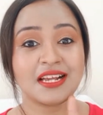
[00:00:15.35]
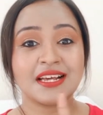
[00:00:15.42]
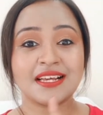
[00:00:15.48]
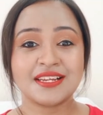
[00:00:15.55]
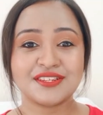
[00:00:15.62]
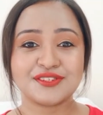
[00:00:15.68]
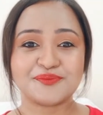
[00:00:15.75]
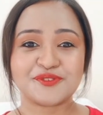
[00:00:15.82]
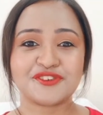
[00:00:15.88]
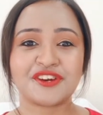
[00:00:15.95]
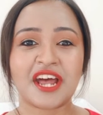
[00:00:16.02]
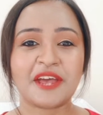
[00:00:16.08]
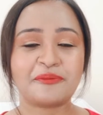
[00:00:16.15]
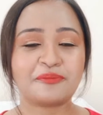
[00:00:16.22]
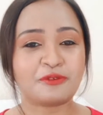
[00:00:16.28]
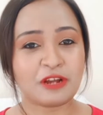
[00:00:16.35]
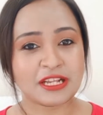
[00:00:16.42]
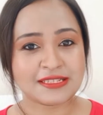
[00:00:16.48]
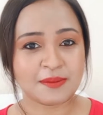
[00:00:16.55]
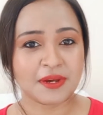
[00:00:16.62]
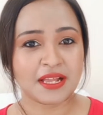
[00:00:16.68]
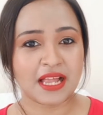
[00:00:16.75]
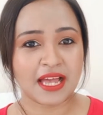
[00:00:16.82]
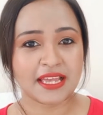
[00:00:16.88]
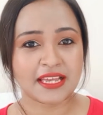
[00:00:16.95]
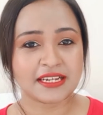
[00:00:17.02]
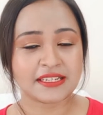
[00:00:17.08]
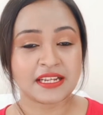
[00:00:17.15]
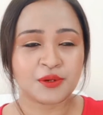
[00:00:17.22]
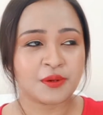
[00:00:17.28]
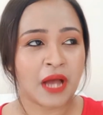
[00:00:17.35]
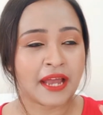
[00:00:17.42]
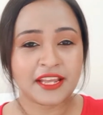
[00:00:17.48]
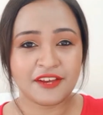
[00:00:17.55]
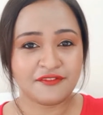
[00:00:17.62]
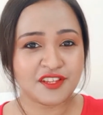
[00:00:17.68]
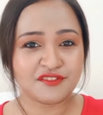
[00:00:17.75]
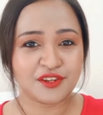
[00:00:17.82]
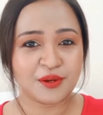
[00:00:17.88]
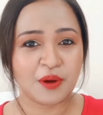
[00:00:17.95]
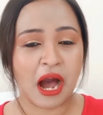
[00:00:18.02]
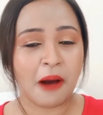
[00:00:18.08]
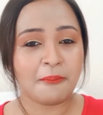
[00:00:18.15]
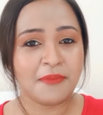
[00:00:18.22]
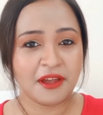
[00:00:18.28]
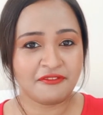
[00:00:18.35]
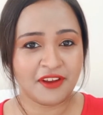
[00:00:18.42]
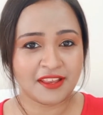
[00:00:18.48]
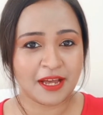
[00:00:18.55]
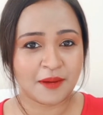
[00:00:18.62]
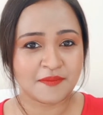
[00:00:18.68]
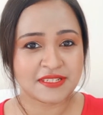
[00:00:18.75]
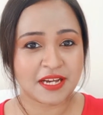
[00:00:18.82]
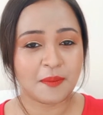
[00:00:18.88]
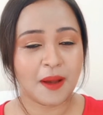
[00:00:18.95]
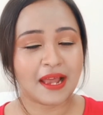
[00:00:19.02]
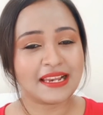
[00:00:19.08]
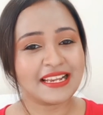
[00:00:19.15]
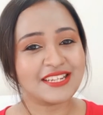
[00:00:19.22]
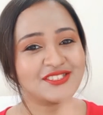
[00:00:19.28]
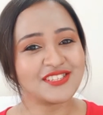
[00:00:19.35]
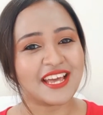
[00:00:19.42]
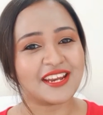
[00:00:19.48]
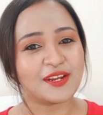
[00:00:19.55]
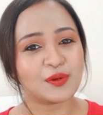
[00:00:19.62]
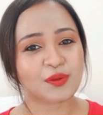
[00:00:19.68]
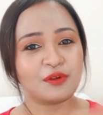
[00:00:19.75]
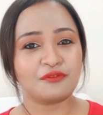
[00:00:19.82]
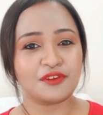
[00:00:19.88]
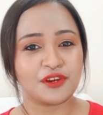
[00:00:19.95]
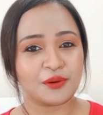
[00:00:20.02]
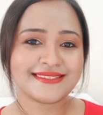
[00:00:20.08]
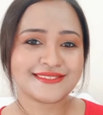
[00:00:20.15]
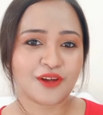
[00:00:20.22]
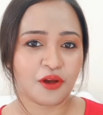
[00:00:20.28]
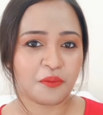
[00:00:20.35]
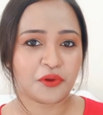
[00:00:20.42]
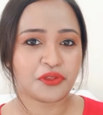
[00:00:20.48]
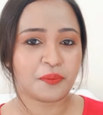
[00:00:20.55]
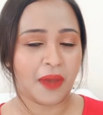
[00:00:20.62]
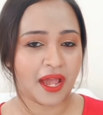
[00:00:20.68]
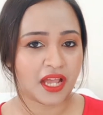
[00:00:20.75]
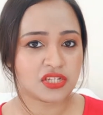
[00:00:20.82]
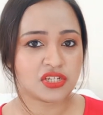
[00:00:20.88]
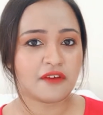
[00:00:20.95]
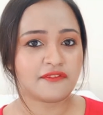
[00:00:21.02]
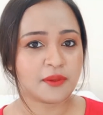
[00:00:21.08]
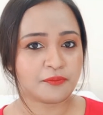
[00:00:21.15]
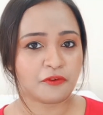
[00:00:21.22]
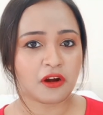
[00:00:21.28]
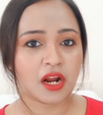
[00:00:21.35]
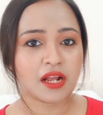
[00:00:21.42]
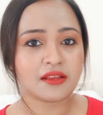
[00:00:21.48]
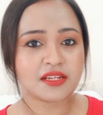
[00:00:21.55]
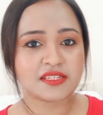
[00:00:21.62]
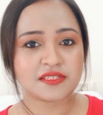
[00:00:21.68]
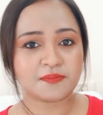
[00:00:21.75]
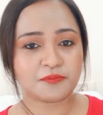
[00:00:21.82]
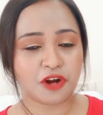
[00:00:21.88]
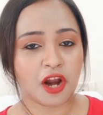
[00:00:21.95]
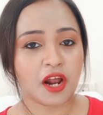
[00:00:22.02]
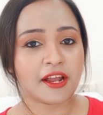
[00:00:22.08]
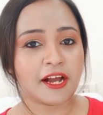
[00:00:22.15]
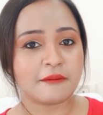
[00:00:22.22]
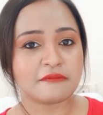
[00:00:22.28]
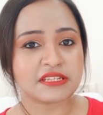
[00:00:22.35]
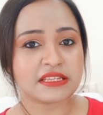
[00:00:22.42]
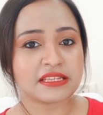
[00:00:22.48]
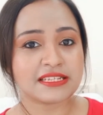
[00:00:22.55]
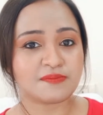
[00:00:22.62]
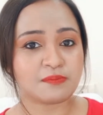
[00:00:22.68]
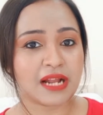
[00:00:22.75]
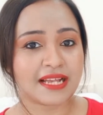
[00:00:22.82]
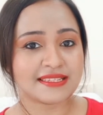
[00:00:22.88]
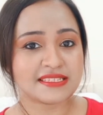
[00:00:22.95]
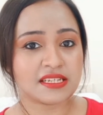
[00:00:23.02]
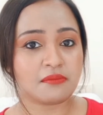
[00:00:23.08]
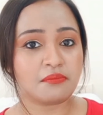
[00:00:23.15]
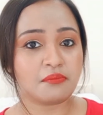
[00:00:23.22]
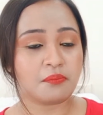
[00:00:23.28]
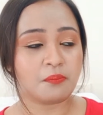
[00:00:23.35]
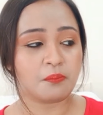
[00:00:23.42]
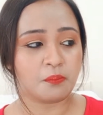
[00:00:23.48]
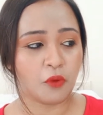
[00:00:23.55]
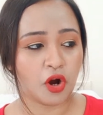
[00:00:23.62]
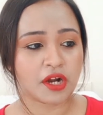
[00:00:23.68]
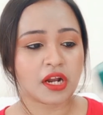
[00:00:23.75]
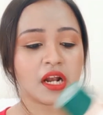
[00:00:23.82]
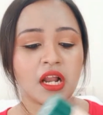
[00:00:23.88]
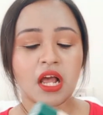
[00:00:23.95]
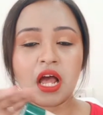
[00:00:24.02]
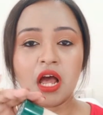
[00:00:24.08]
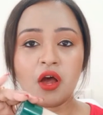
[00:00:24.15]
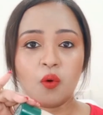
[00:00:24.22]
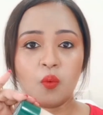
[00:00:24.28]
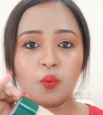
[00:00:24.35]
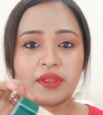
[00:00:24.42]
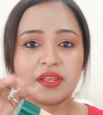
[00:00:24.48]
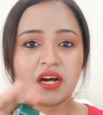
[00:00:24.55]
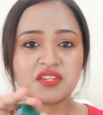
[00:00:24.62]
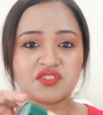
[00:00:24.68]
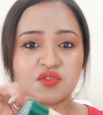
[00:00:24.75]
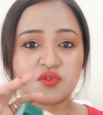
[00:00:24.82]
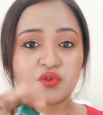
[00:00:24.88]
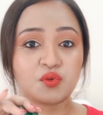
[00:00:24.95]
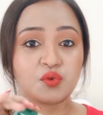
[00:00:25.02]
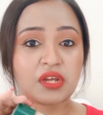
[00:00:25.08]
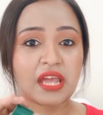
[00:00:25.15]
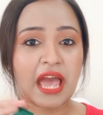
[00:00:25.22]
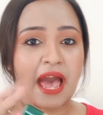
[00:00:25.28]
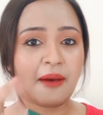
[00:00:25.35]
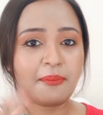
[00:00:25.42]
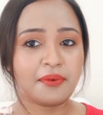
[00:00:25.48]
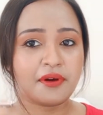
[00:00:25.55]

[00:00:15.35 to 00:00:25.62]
subscribe, press the bell icon and give this video a big fat thumbs up, and let's get into the video. Let's talk about the packaging of the product. This product comes in this plastic bottle with a screw cap.